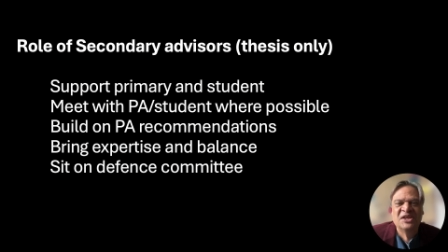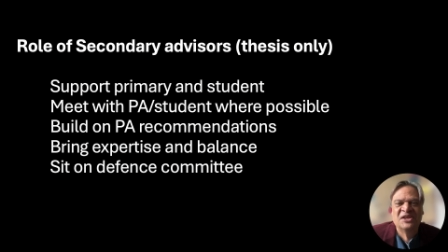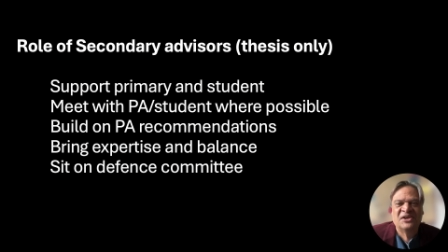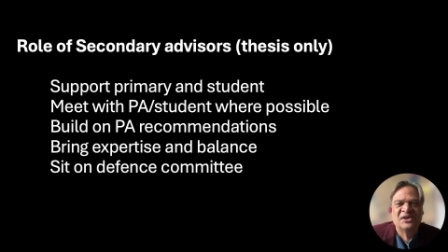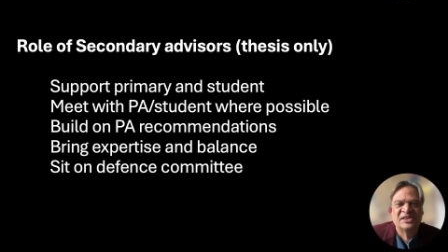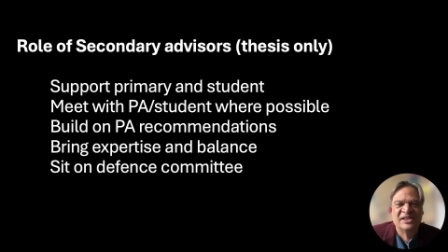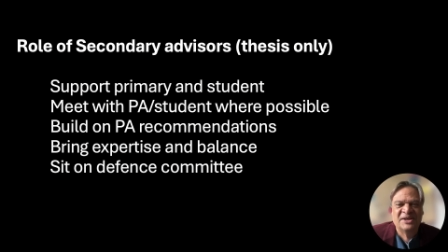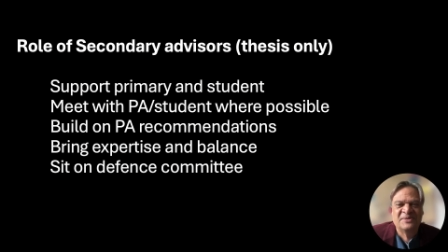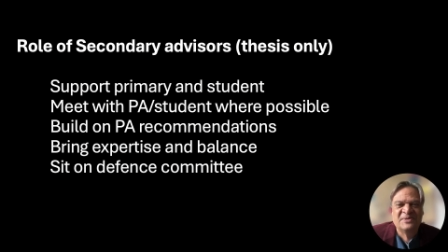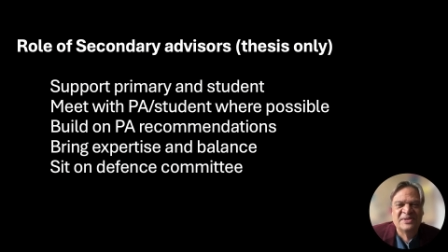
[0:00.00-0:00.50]

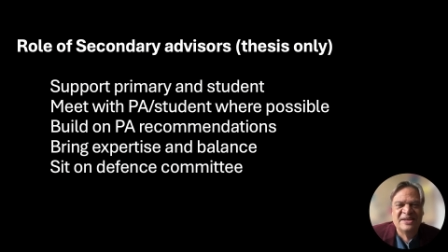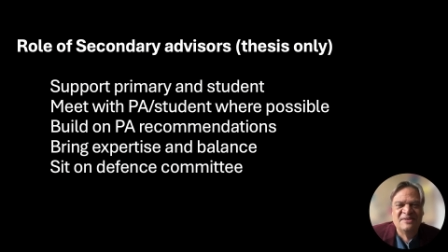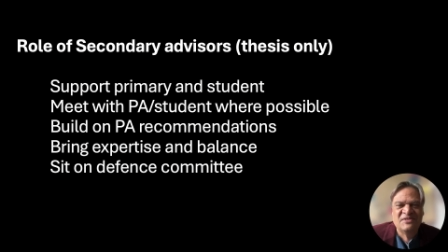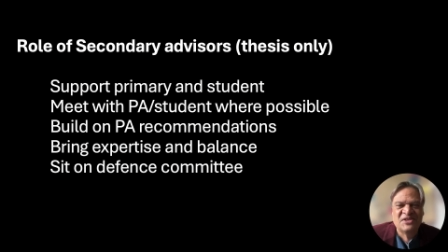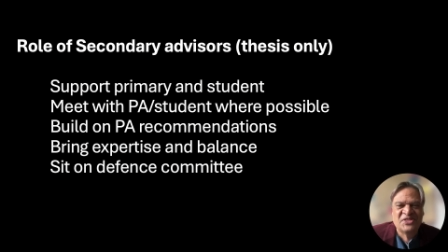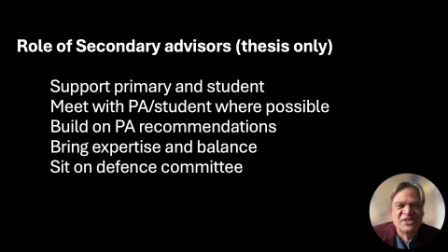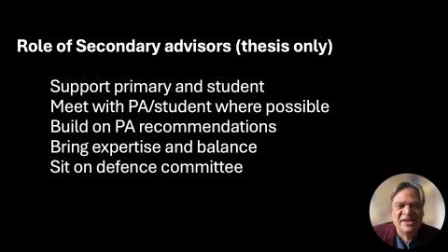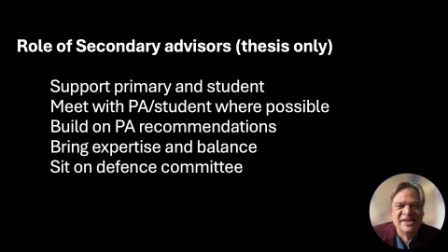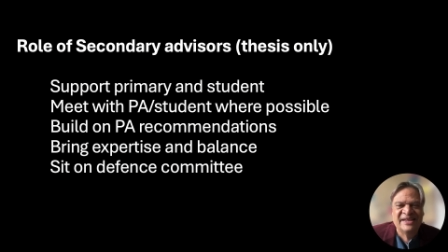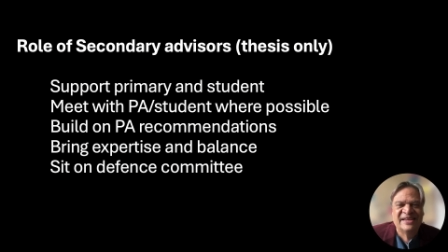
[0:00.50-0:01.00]
Good luck with
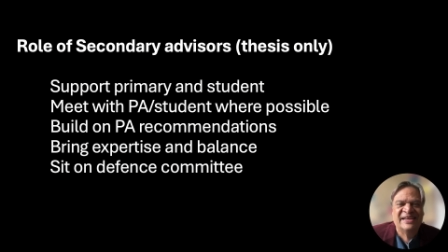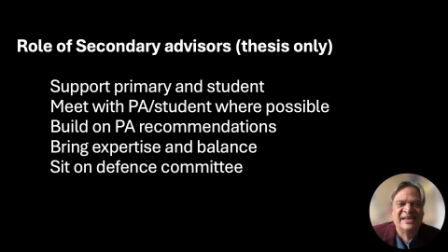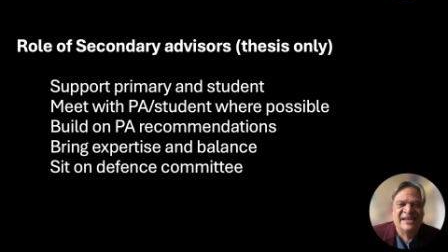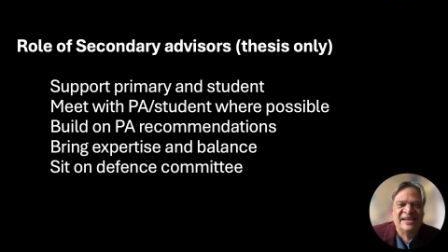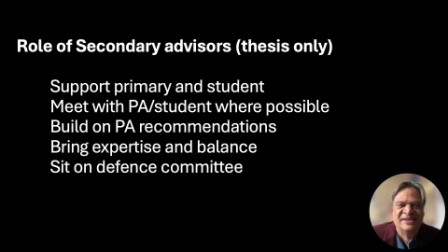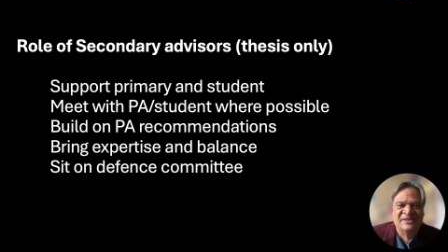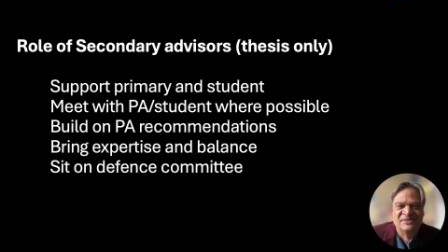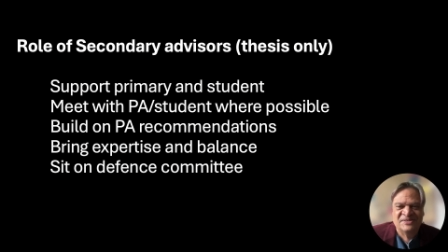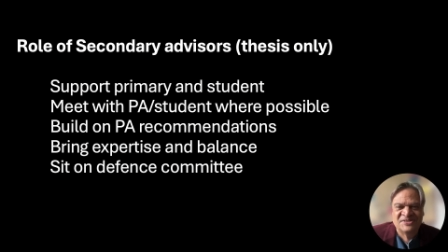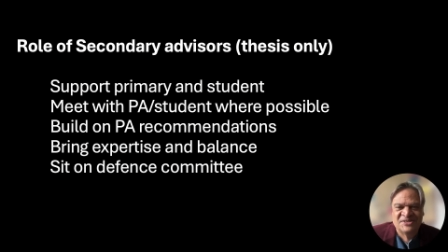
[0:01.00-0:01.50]
everything,
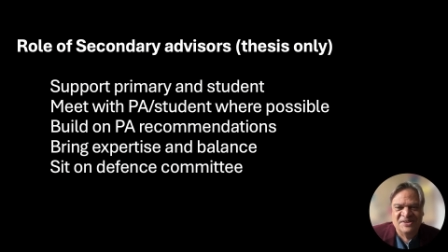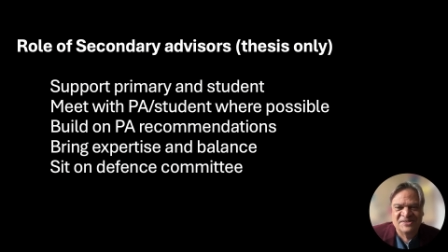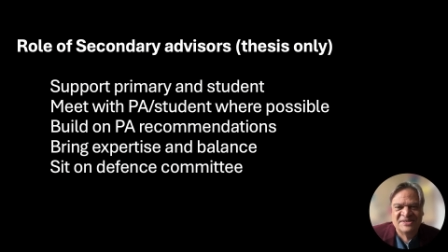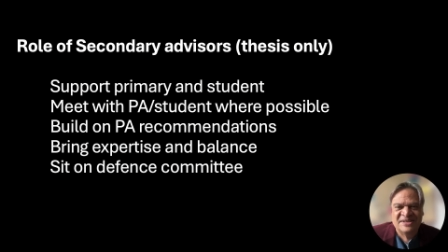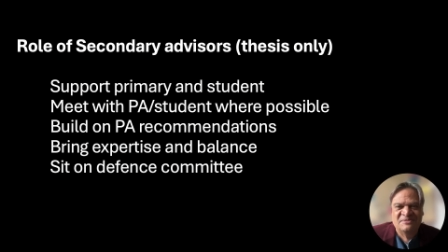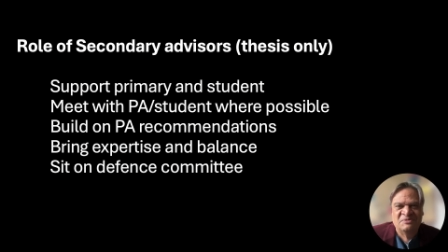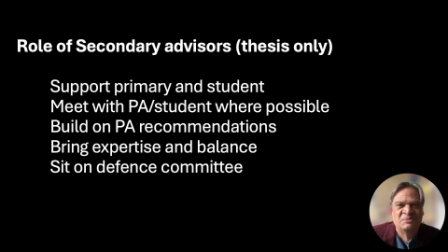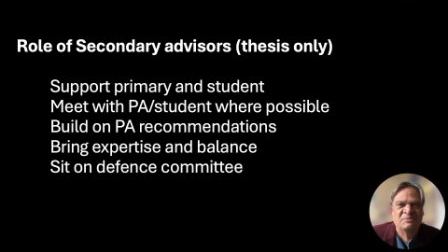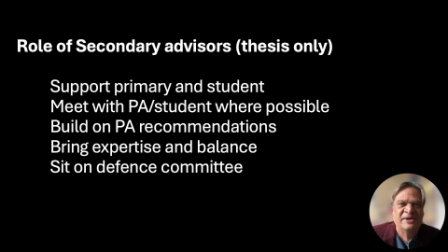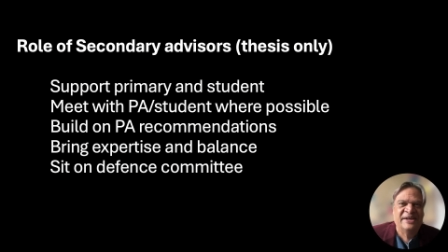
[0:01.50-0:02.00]
and I'll talk to
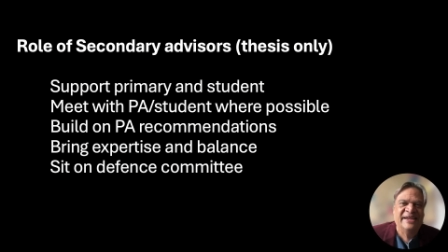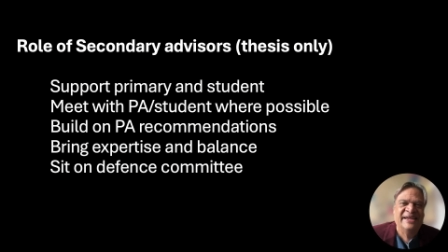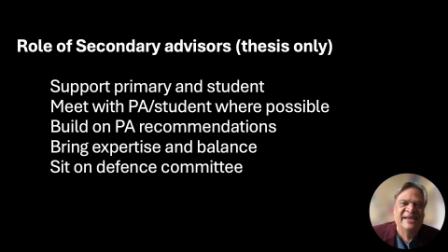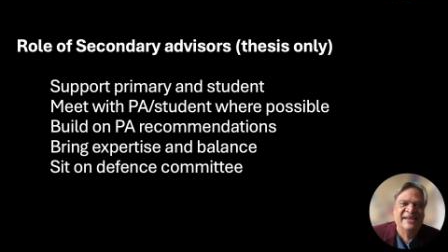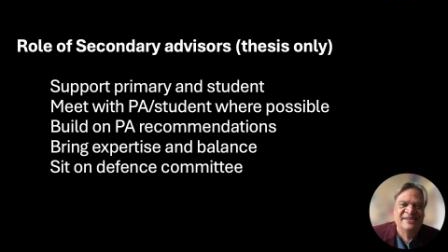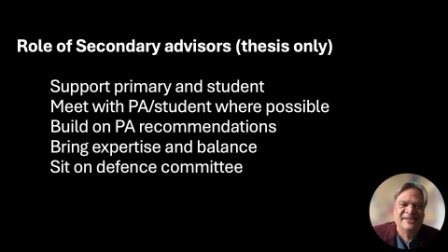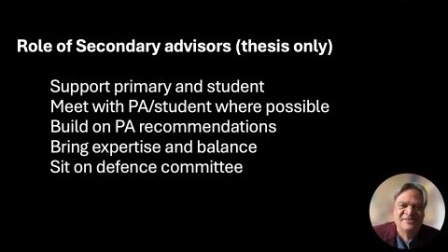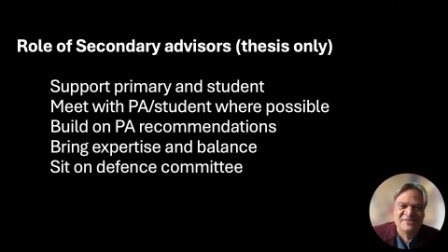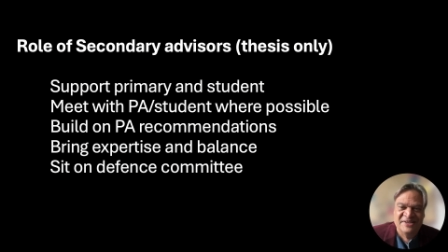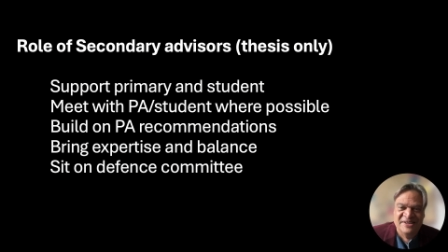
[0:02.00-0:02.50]
everybody
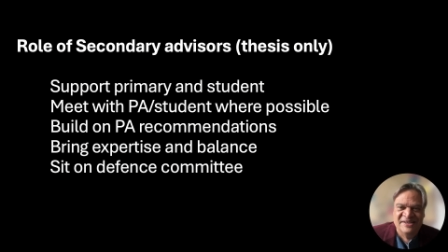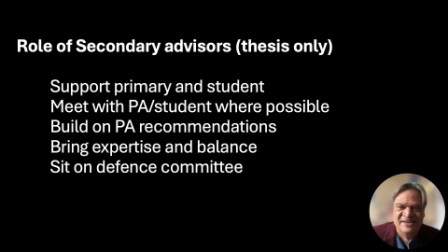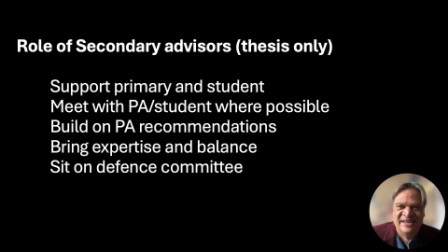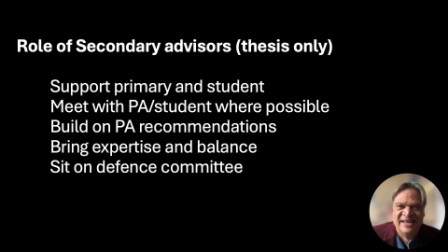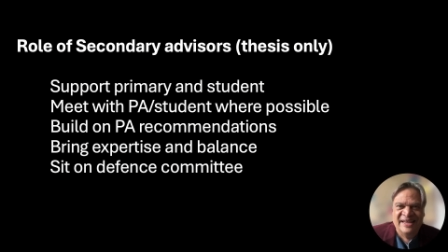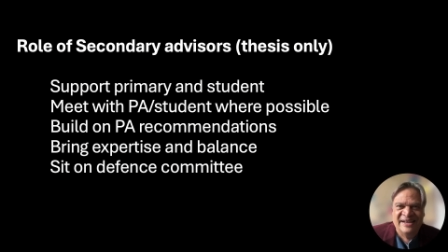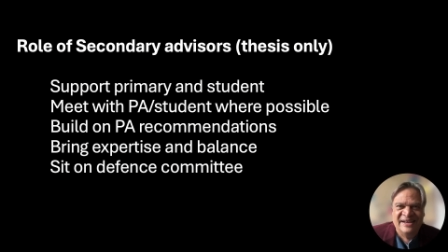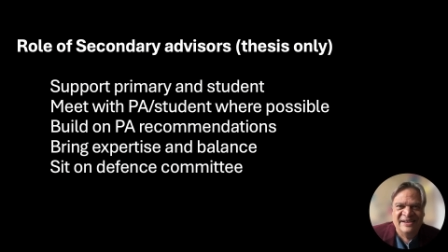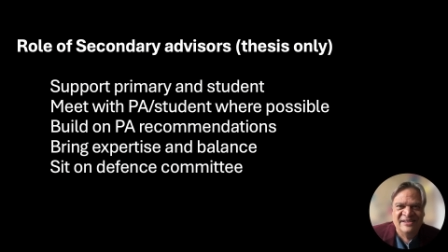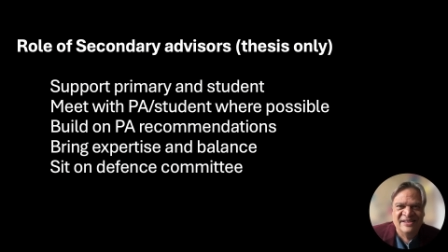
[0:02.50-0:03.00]
at
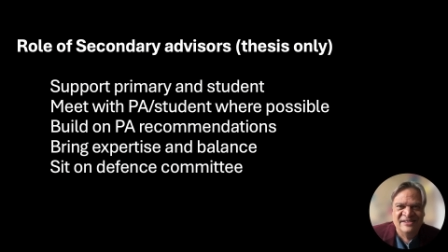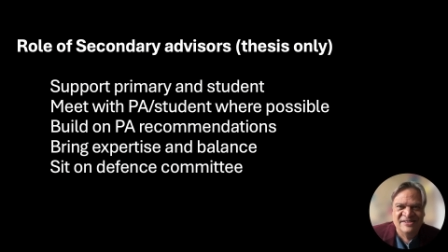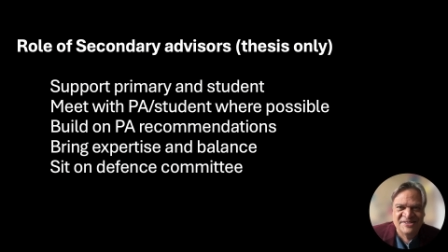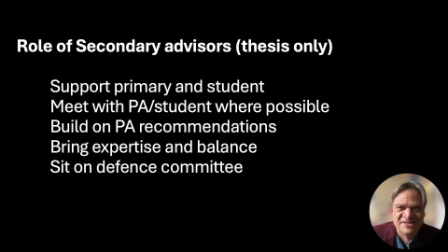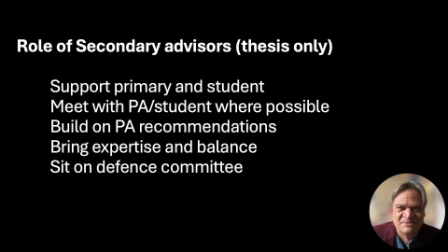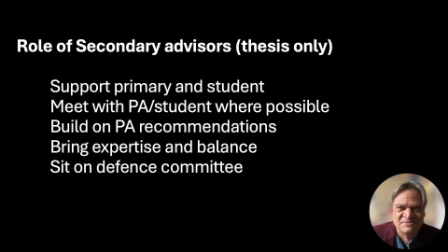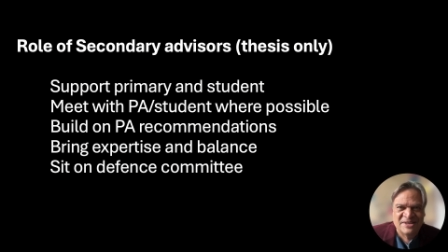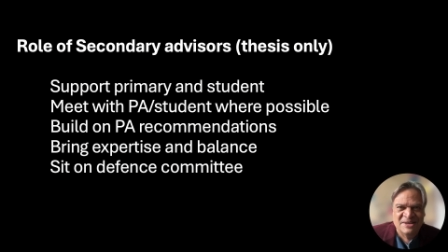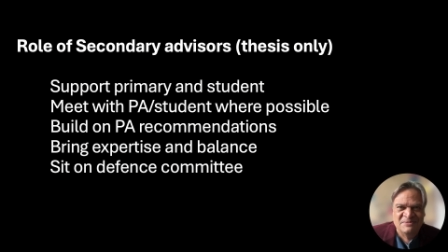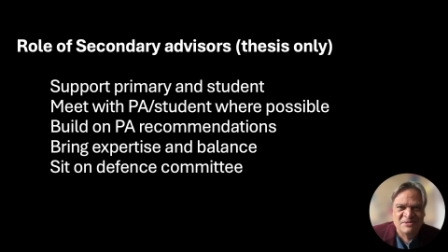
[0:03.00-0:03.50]

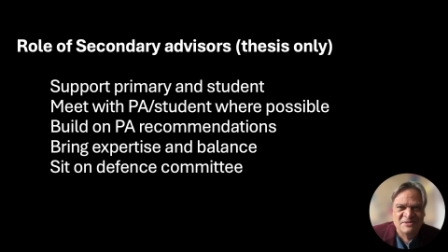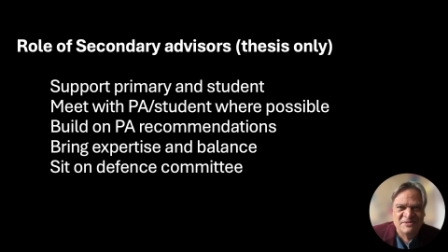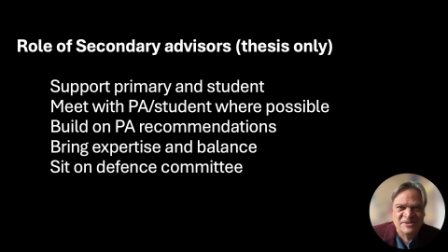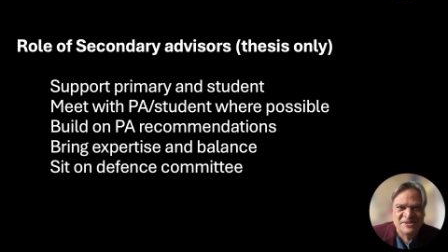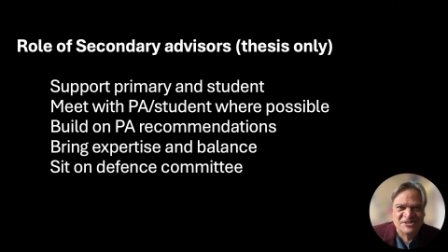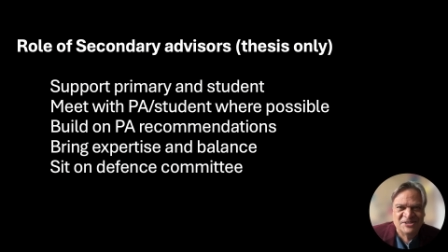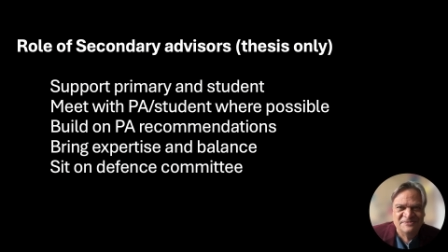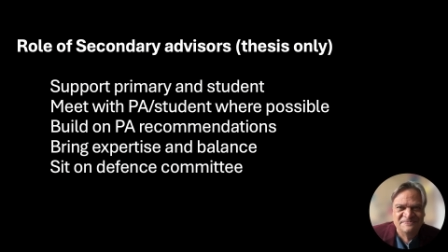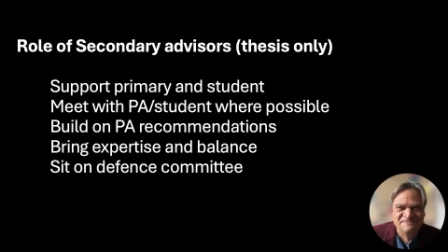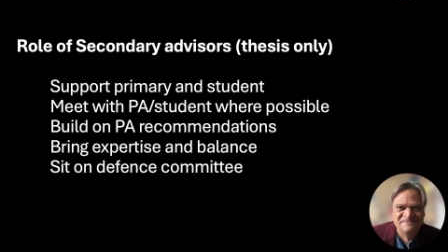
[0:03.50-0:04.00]
sometime in the
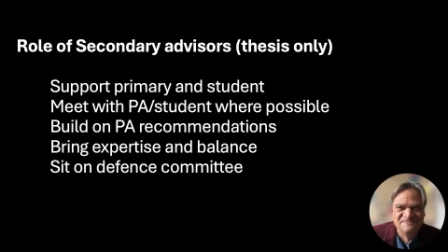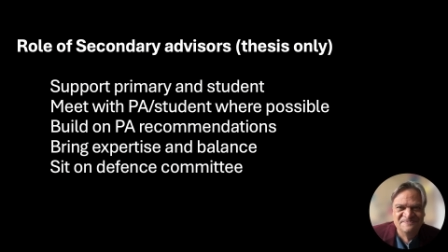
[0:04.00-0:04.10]
future.